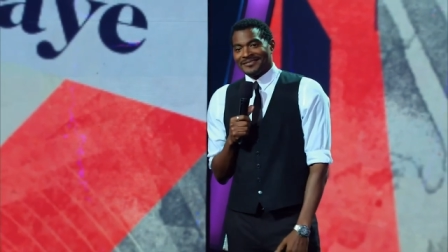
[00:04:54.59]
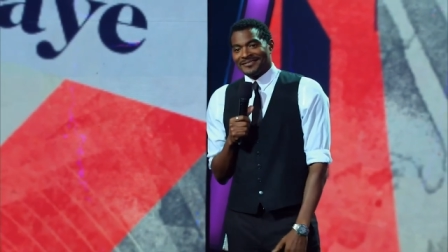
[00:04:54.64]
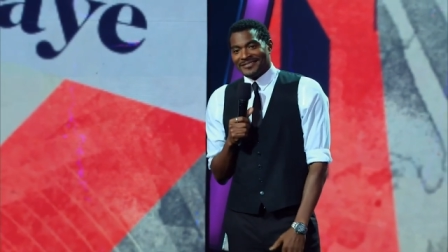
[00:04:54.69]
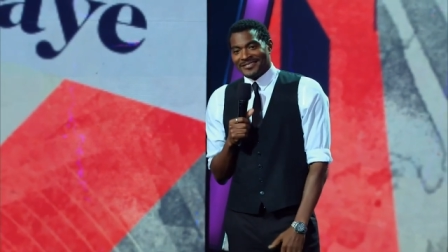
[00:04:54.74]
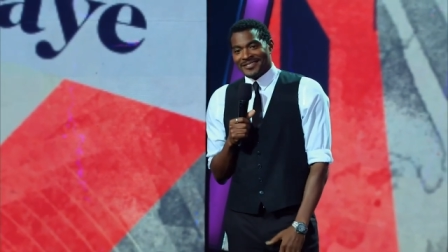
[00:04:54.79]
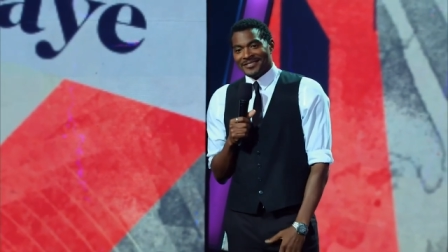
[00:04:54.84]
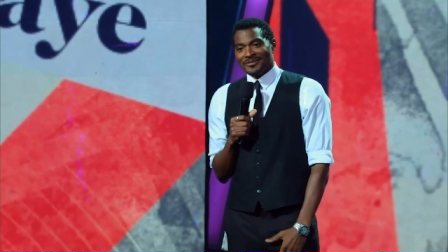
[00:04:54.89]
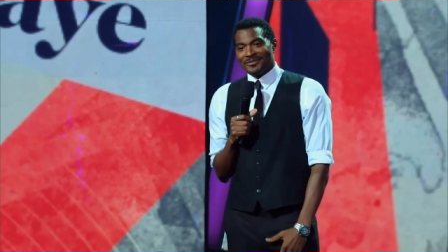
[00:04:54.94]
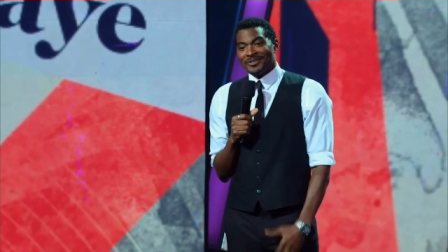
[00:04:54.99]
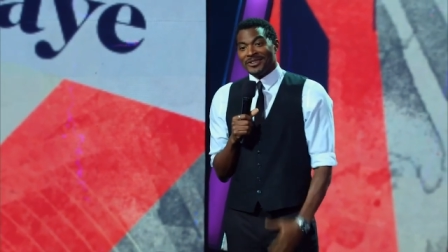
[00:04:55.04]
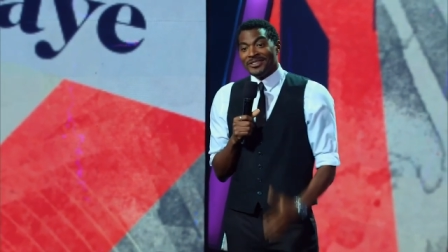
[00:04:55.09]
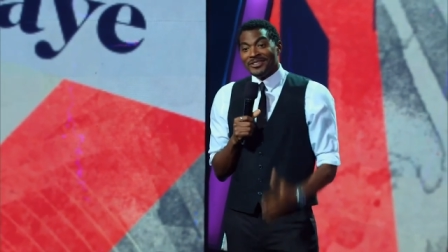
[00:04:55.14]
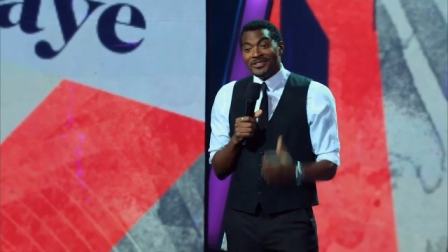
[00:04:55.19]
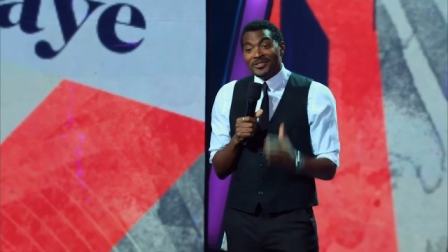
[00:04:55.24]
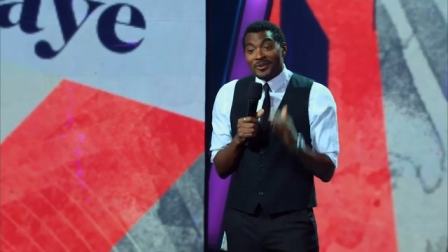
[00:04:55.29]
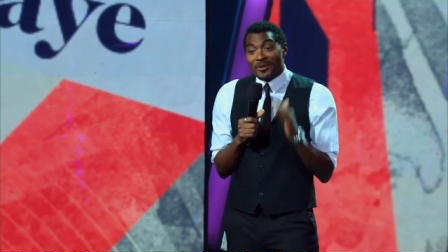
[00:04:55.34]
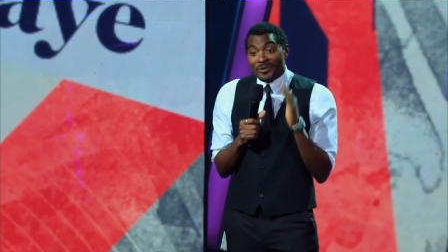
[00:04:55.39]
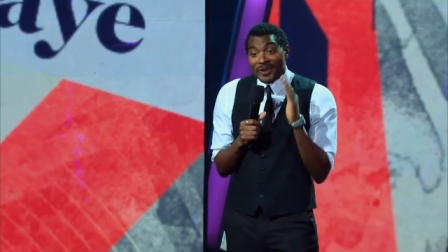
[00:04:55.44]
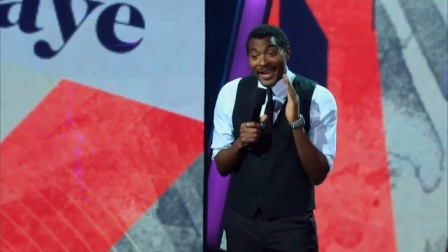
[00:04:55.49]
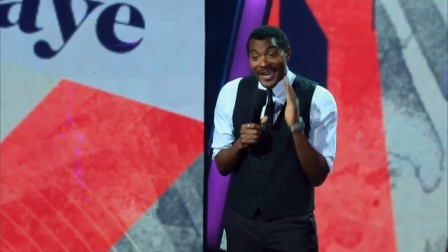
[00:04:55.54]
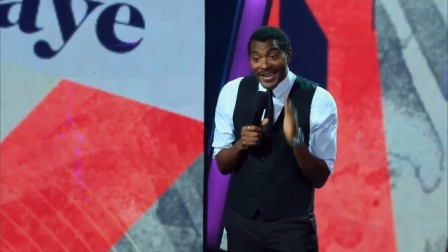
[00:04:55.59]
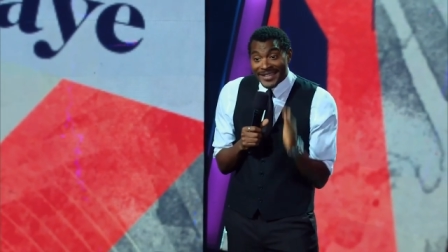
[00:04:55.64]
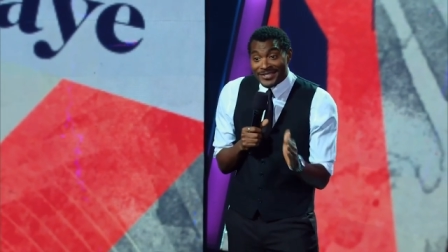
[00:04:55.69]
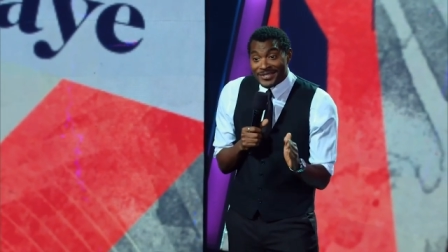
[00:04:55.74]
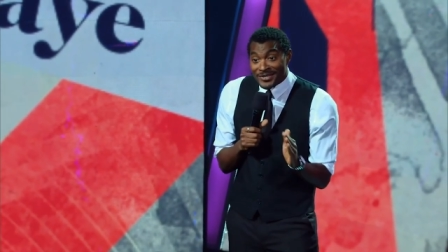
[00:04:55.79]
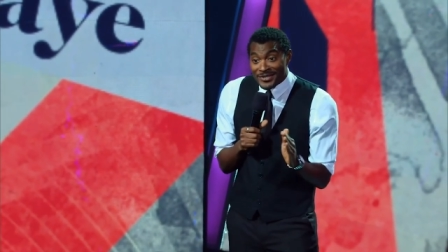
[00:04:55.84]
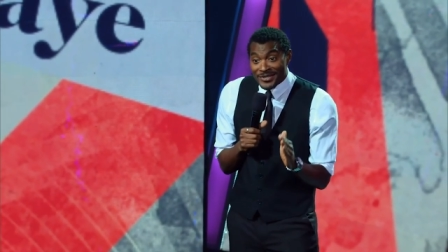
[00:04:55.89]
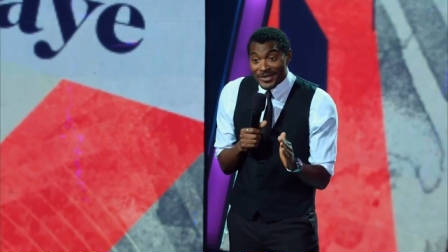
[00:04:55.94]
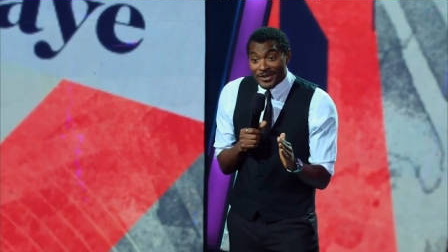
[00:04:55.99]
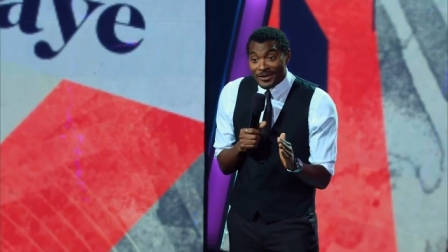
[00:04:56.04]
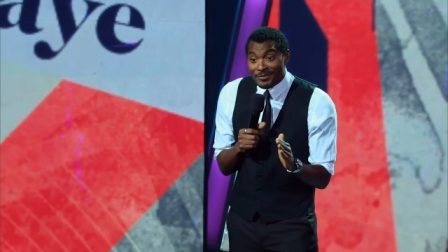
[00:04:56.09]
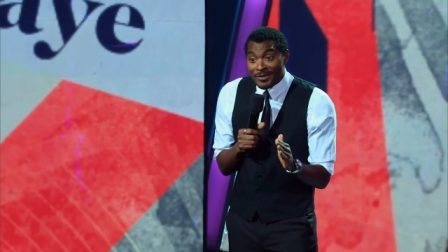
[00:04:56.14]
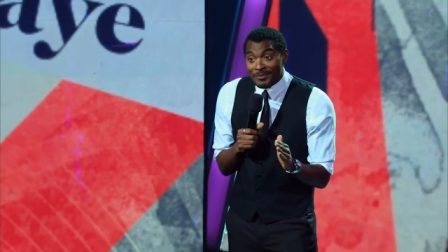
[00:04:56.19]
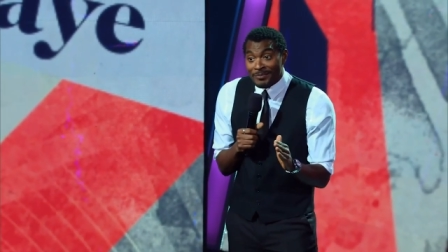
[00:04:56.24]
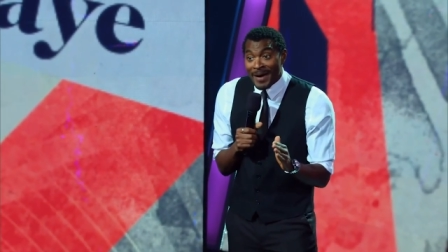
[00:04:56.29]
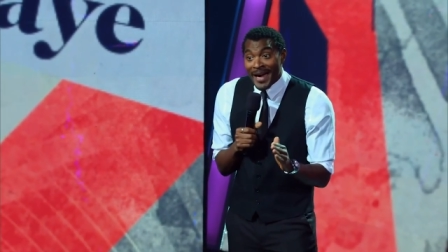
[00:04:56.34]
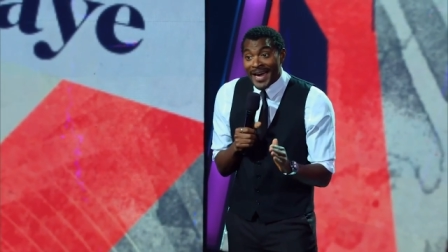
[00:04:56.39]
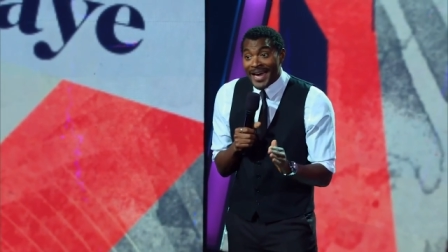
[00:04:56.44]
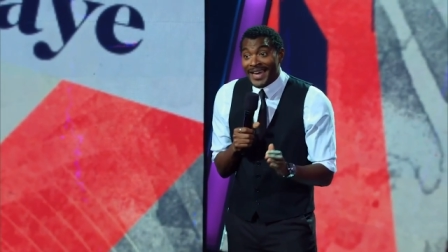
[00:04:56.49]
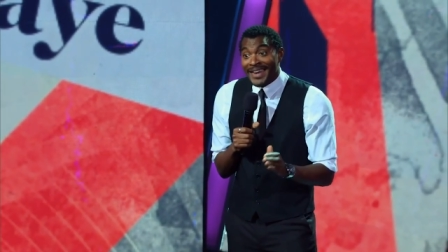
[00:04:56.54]
You know, you know the answer is going to be
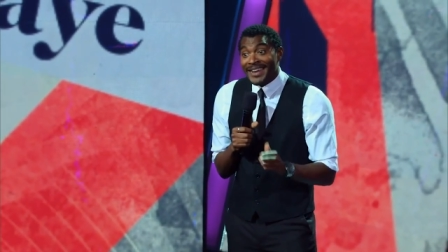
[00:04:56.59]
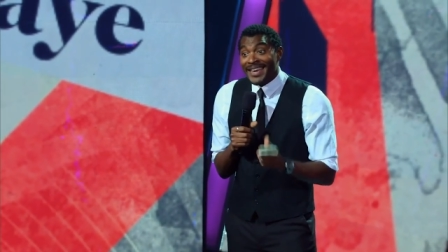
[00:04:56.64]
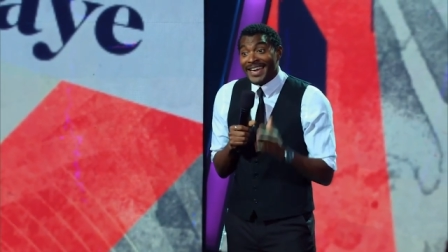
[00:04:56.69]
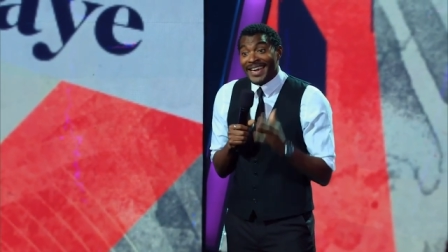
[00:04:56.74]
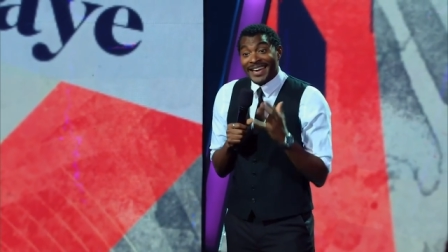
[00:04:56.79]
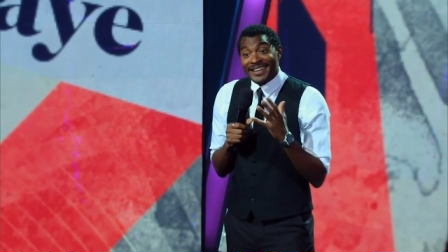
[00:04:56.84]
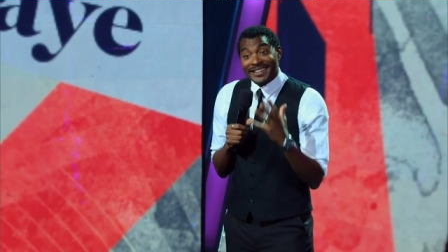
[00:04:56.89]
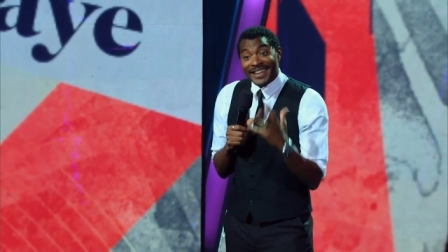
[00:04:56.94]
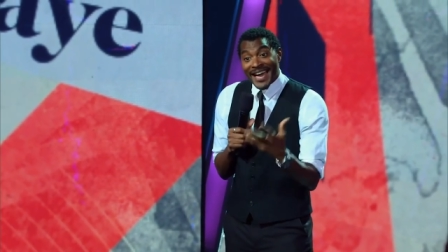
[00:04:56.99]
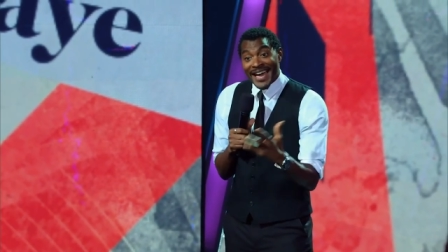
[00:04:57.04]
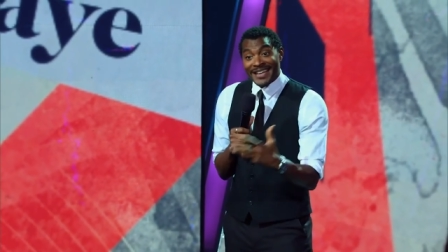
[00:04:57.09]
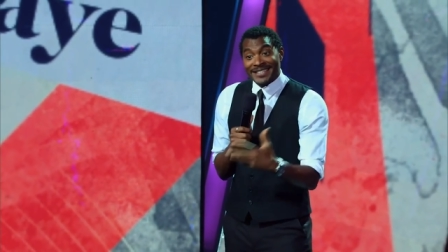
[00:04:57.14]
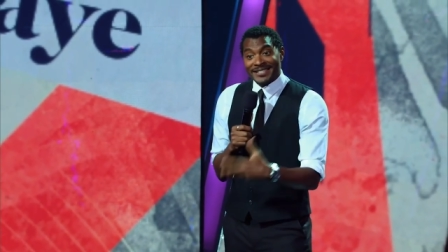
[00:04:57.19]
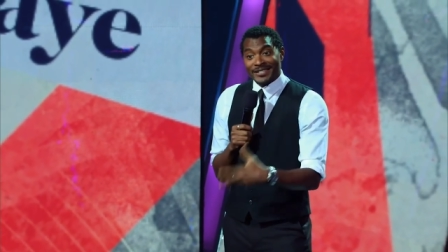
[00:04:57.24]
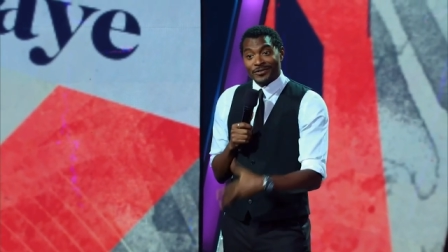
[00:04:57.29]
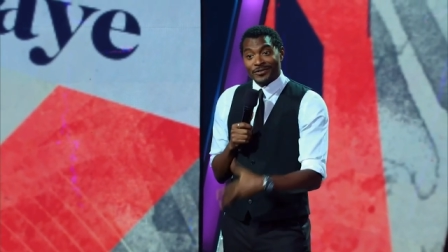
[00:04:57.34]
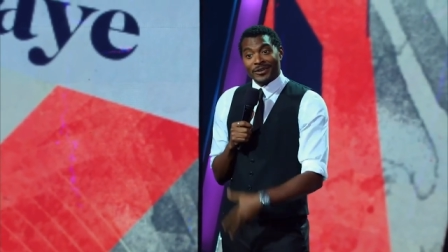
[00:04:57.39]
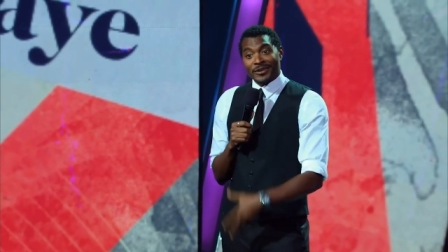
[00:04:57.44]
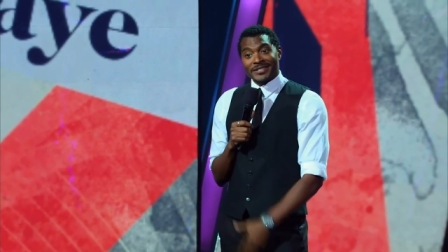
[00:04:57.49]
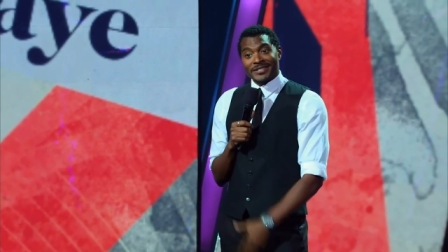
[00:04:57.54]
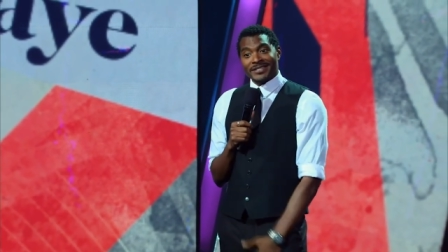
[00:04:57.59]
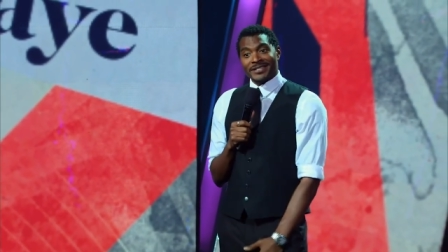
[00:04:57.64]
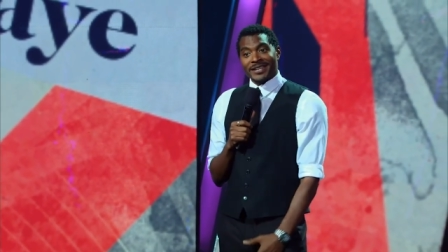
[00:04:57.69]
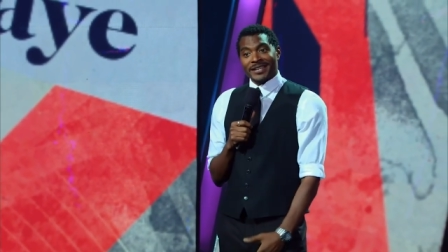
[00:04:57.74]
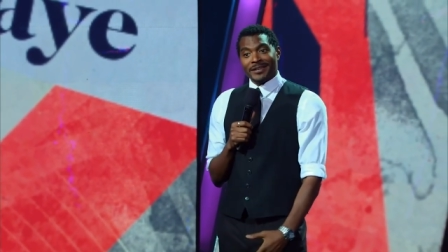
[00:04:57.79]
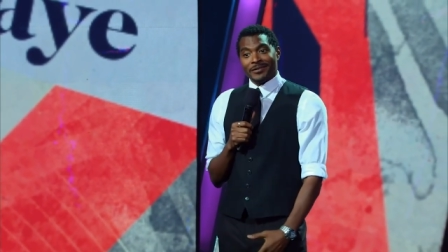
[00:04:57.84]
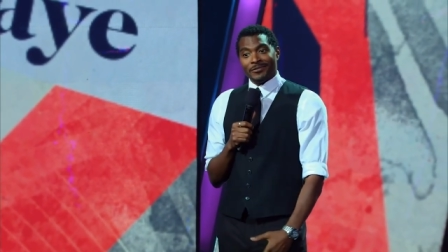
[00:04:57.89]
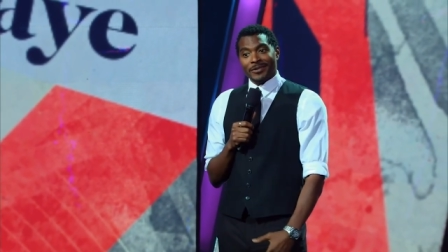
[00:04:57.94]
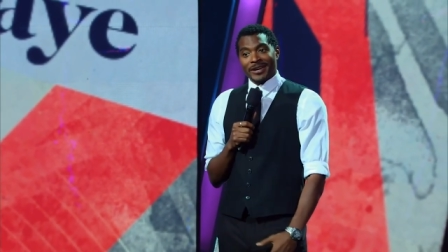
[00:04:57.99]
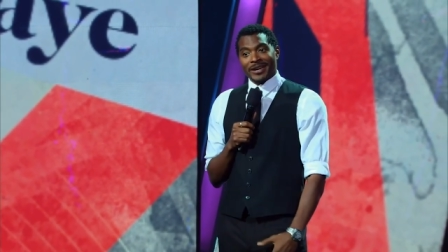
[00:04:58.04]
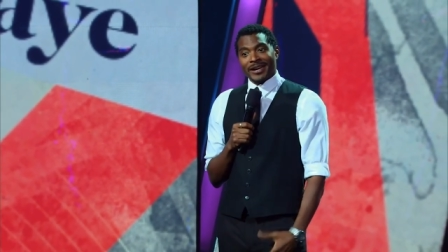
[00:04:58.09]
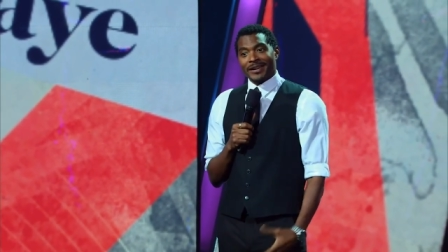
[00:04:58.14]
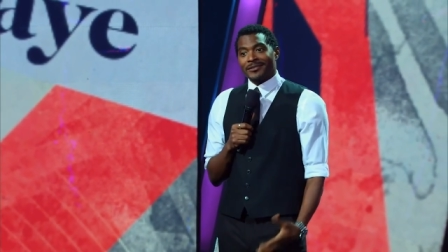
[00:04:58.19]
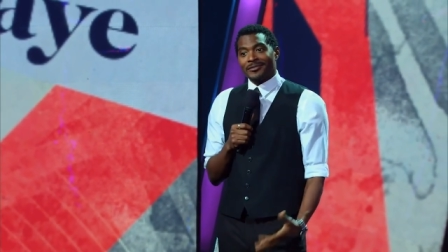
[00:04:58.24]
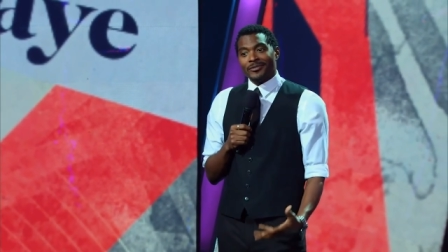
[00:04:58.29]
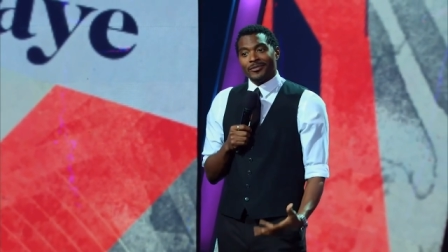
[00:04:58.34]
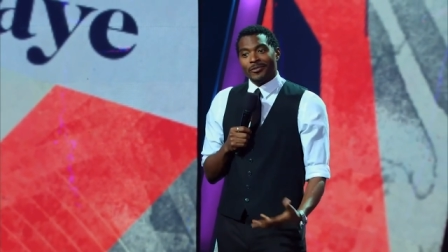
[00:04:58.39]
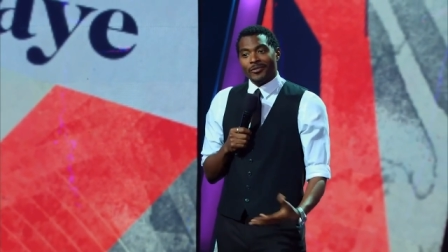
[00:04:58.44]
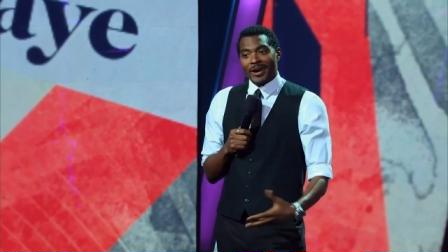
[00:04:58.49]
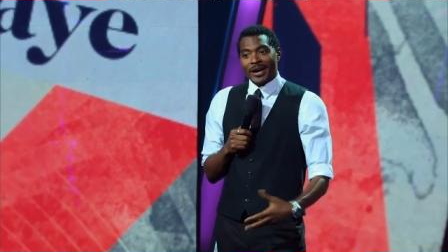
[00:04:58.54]
bad, and you ask the questions anyway. I don't know
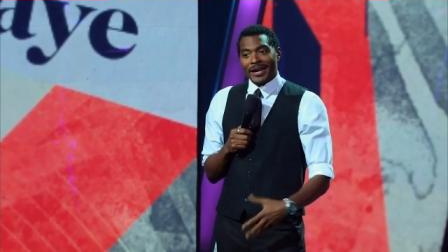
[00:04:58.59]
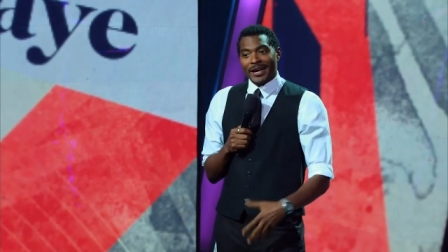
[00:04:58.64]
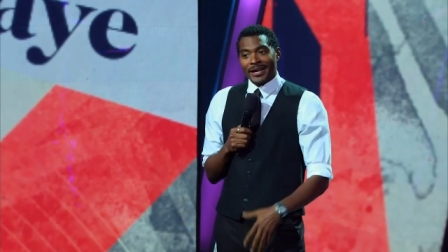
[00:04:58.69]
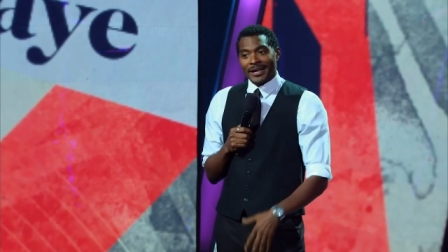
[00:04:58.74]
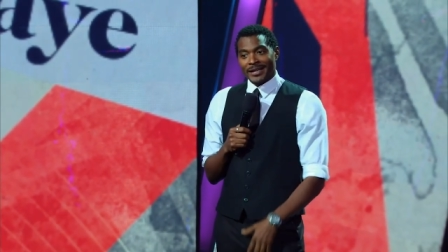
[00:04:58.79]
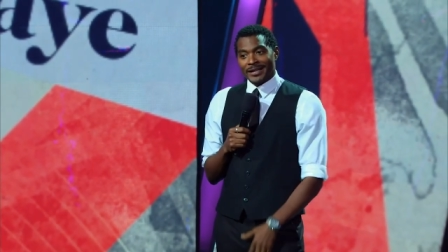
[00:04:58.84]
why.